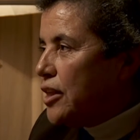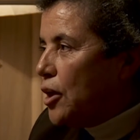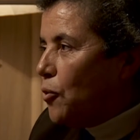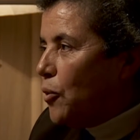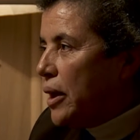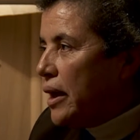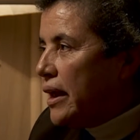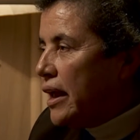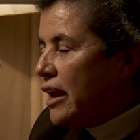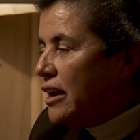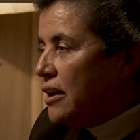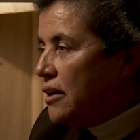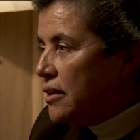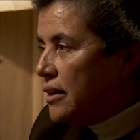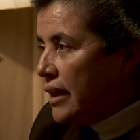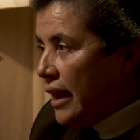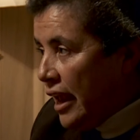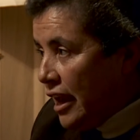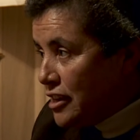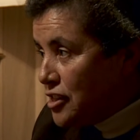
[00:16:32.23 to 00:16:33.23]
the one
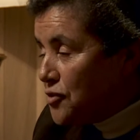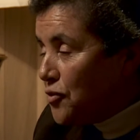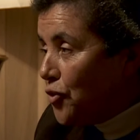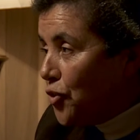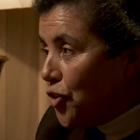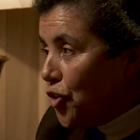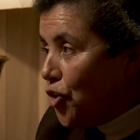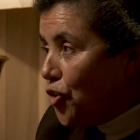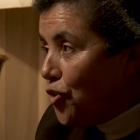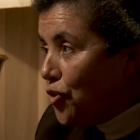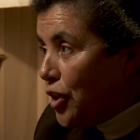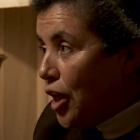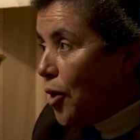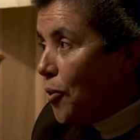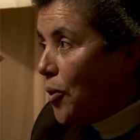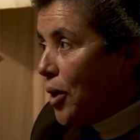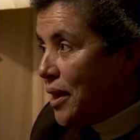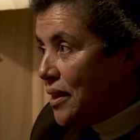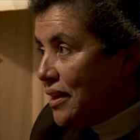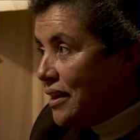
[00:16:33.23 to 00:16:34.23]
cares for you,
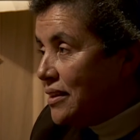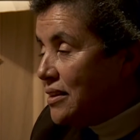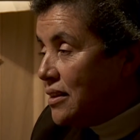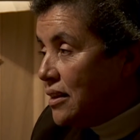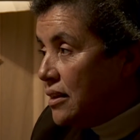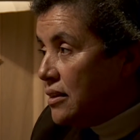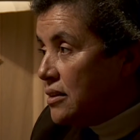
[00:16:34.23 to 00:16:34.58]
the one that